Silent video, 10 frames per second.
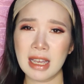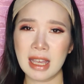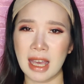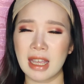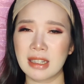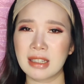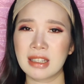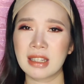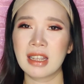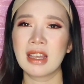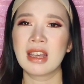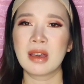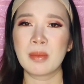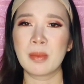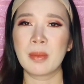and again,
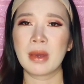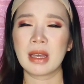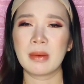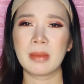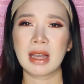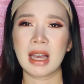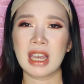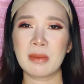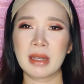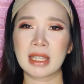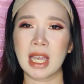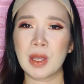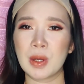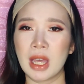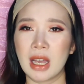magkakaiba
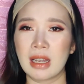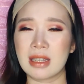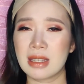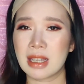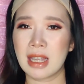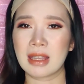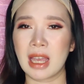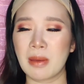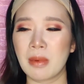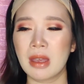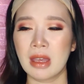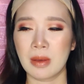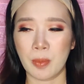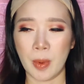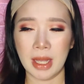tayo ng skin type.
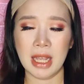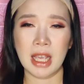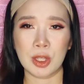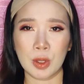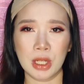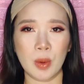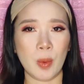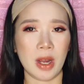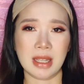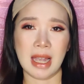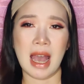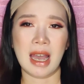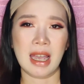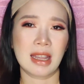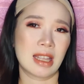Pwedeng ito nag-work
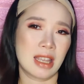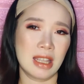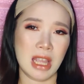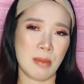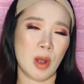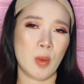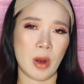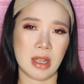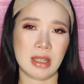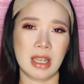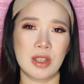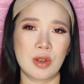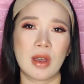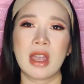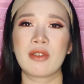sa akin at hindi mag-work sa
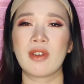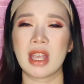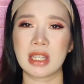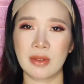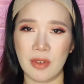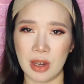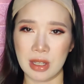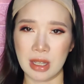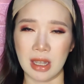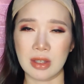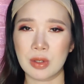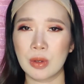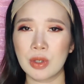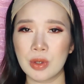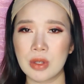inyo and vice versa.
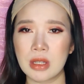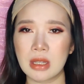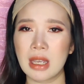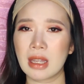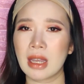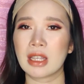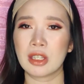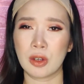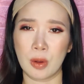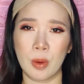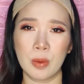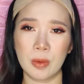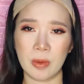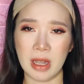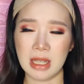So use it at your own
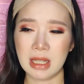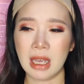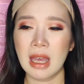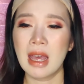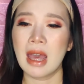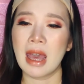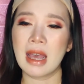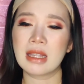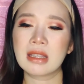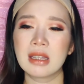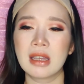risk and